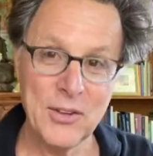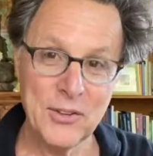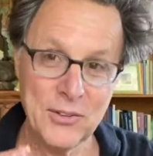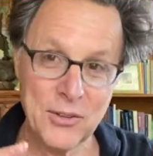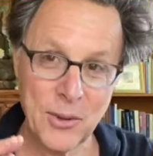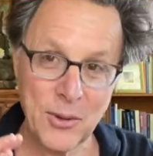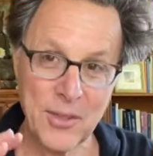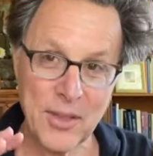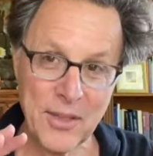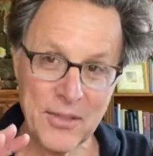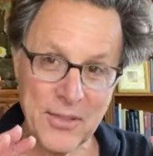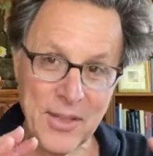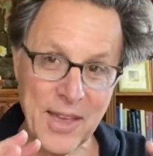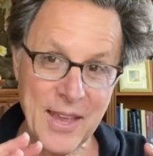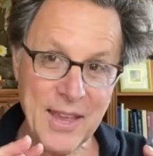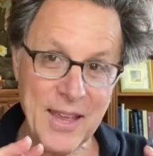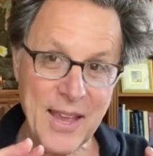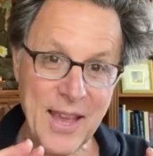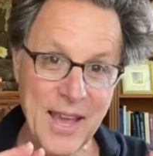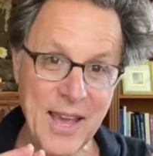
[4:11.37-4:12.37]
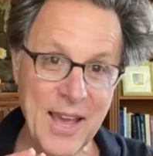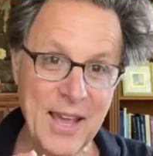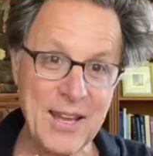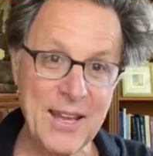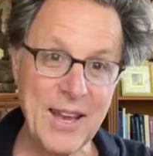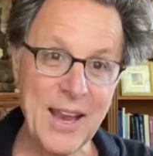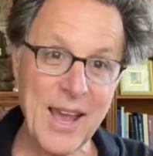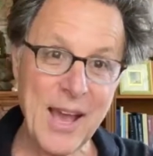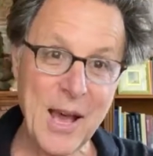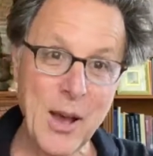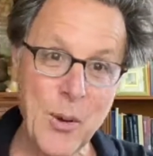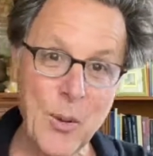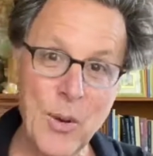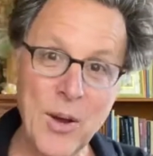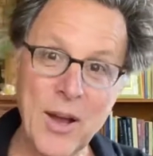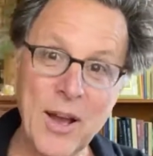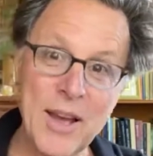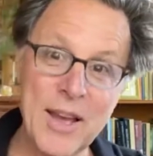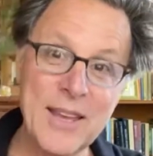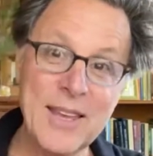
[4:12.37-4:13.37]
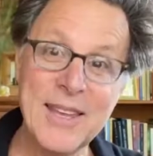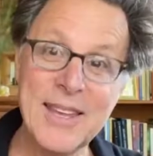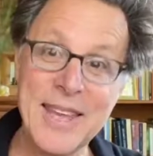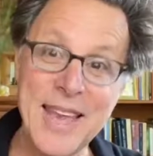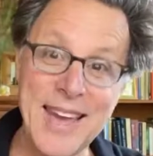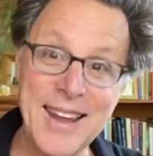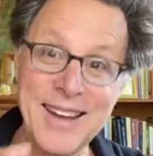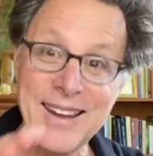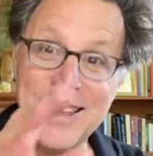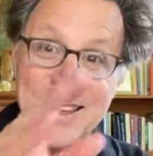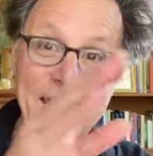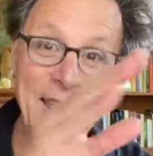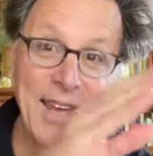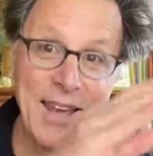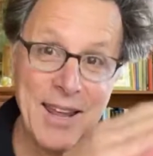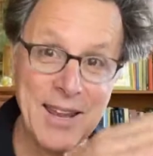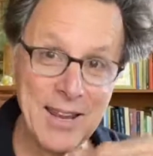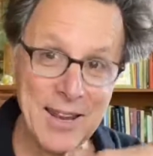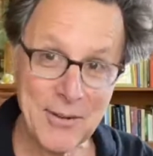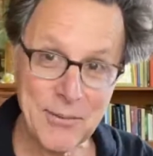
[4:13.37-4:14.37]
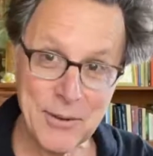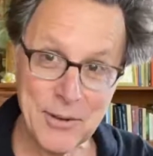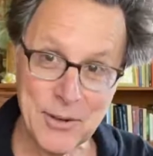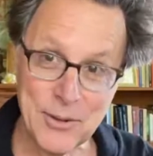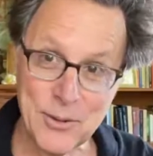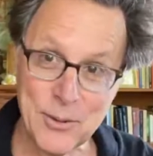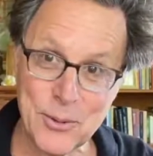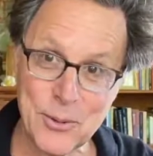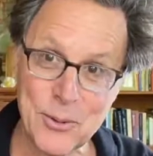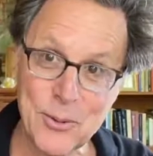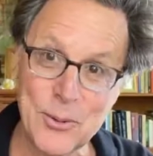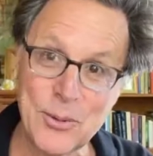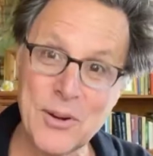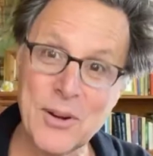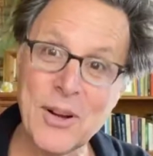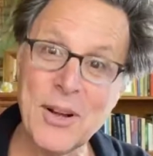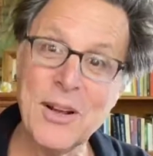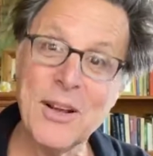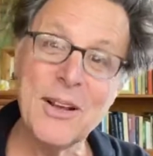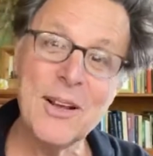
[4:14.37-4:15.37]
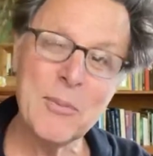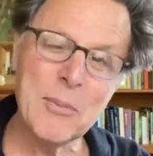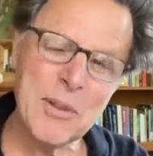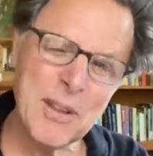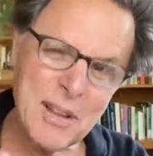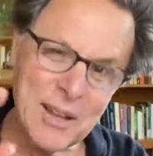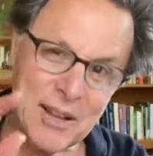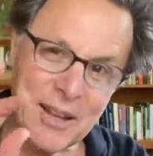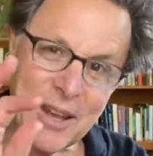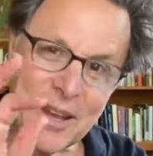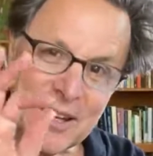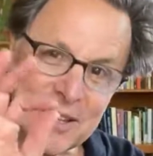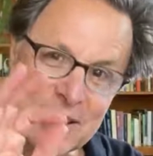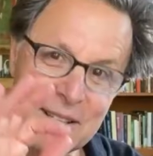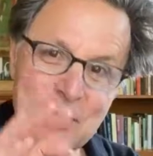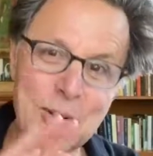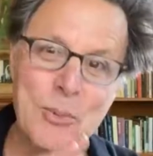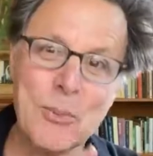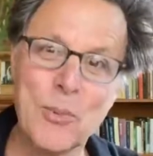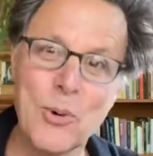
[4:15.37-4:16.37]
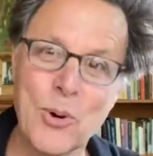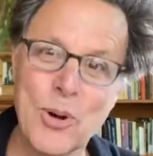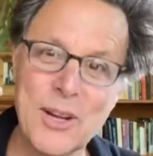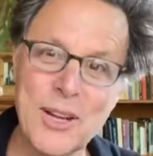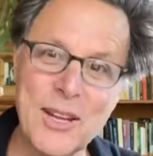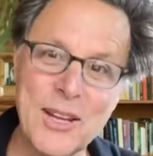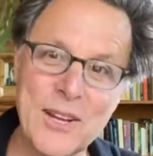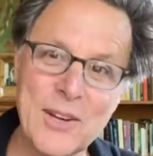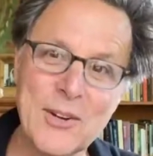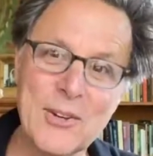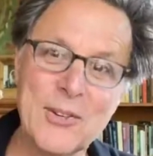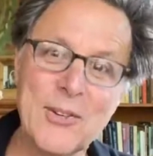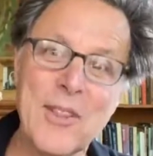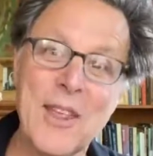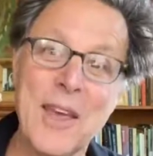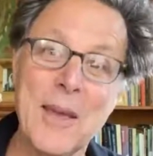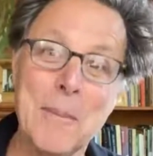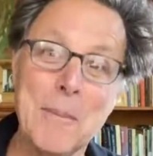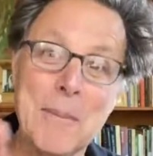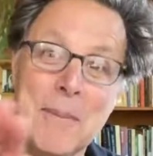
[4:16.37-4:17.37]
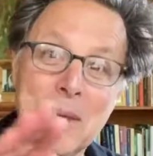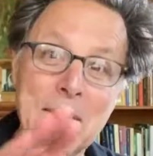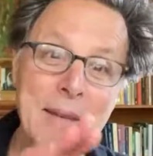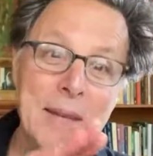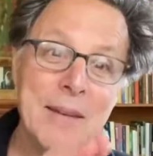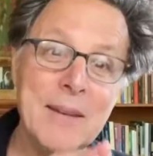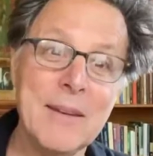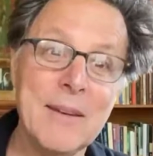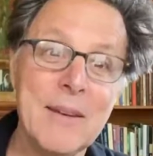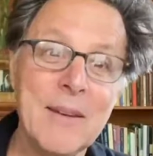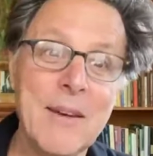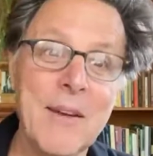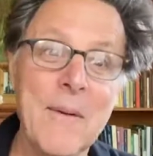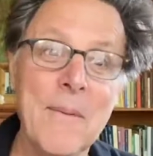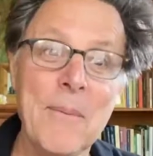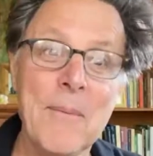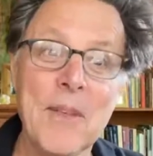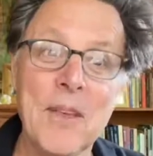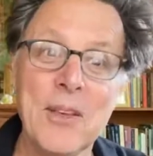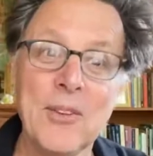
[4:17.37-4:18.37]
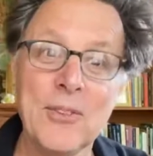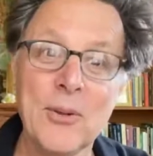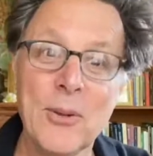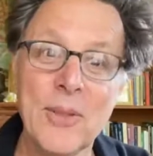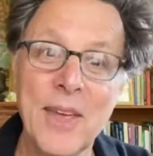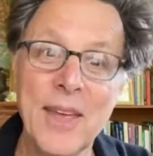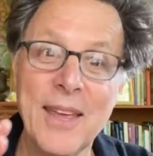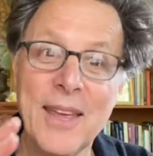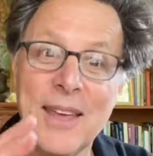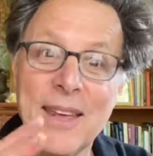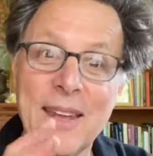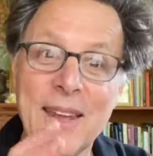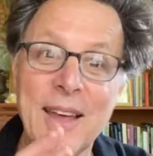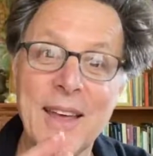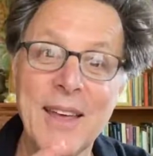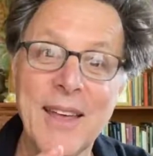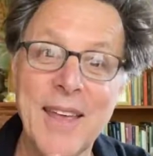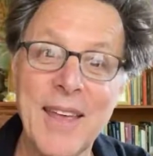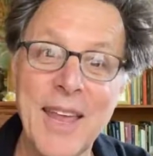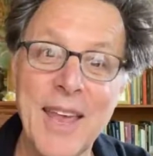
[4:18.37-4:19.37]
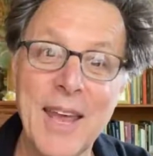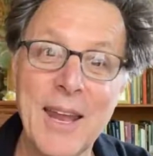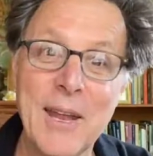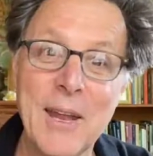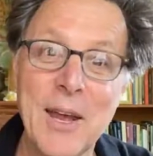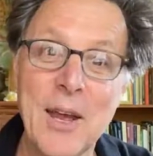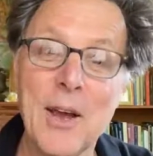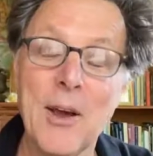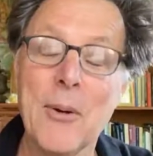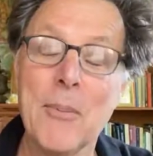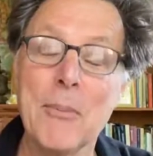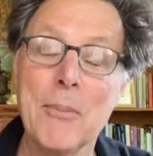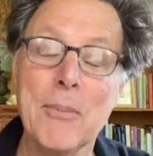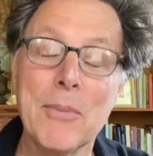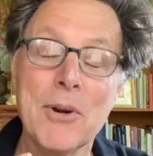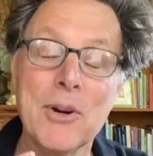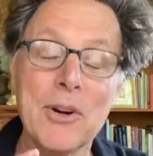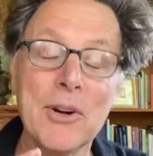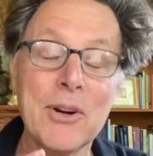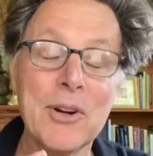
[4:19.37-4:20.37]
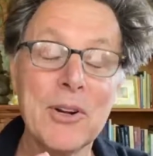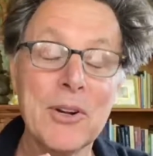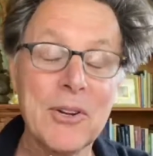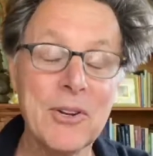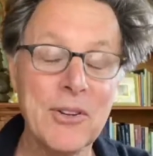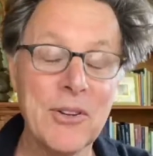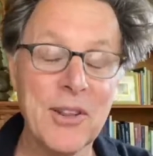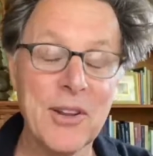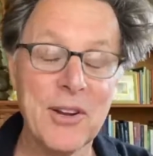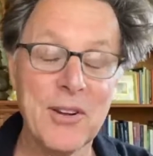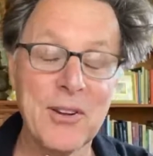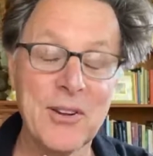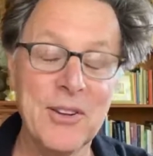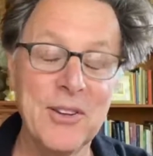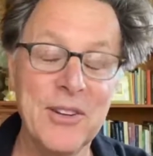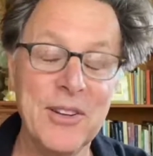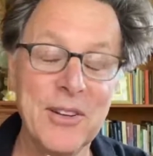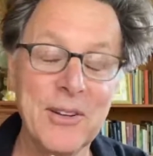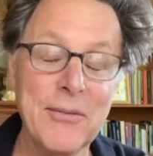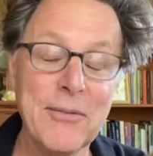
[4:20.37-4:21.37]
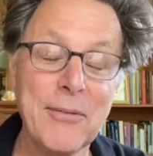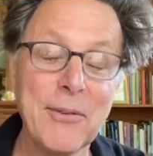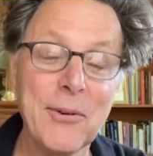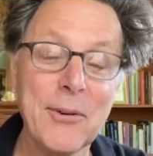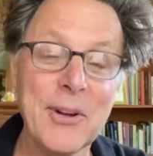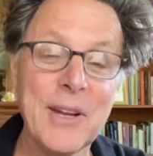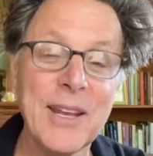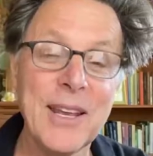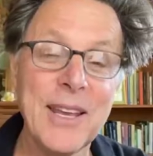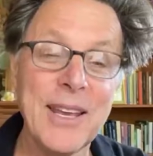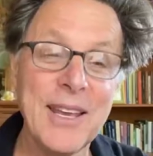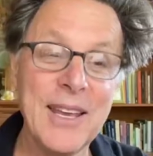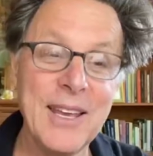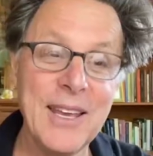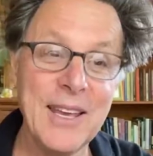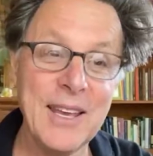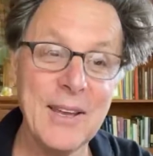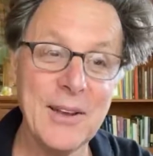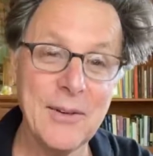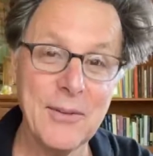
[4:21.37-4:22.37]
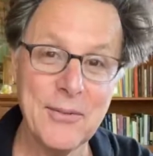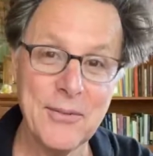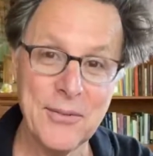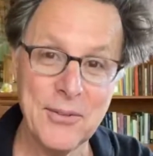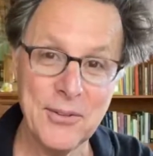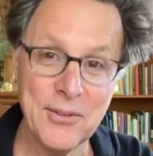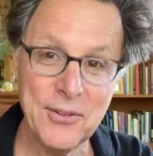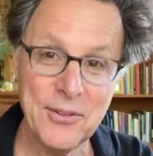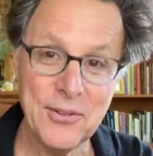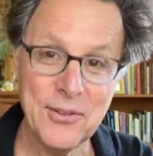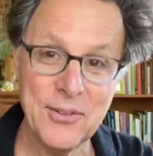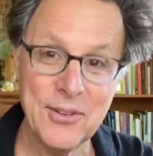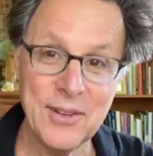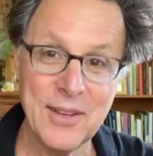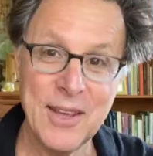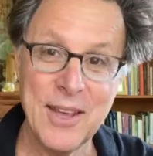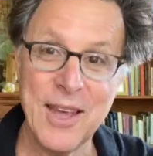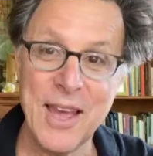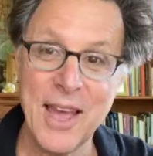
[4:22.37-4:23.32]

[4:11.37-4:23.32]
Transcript: so that they can now, yet again, every 2 and a little more years they meet, so they can again merge their differing gifts